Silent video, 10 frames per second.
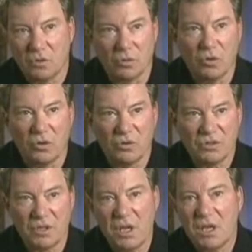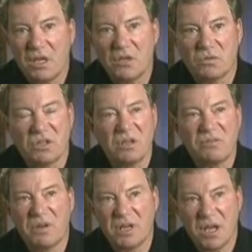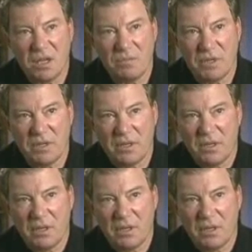the roles. Each was a different type.